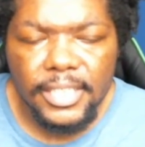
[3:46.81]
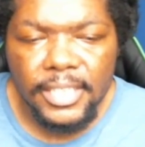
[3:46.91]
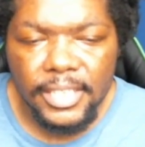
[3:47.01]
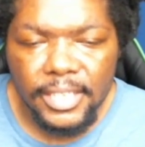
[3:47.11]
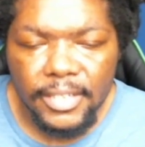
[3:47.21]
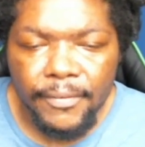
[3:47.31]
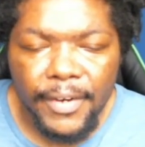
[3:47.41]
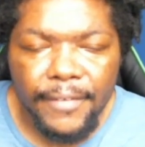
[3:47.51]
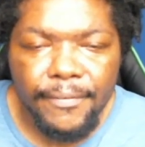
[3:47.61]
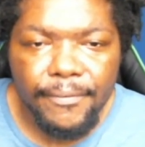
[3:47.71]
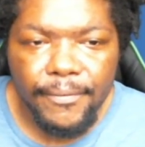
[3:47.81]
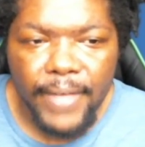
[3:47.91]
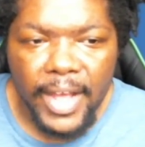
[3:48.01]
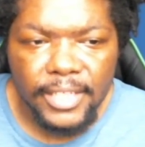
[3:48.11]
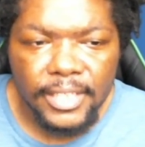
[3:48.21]
very
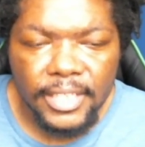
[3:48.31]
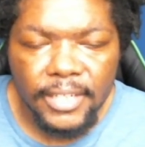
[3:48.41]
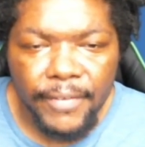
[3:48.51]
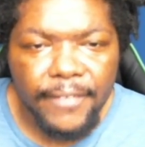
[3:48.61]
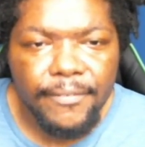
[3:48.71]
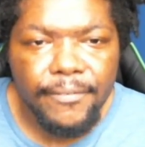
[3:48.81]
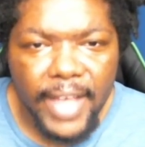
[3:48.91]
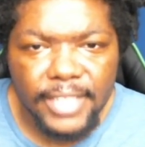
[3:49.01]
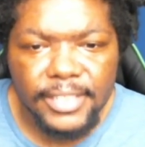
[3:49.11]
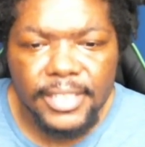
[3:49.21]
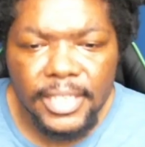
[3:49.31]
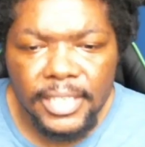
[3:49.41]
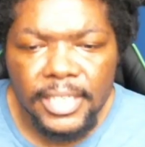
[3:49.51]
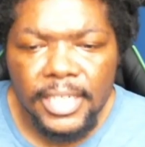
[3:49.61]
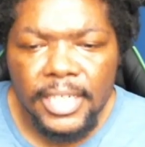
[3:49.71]
fast, very fashion,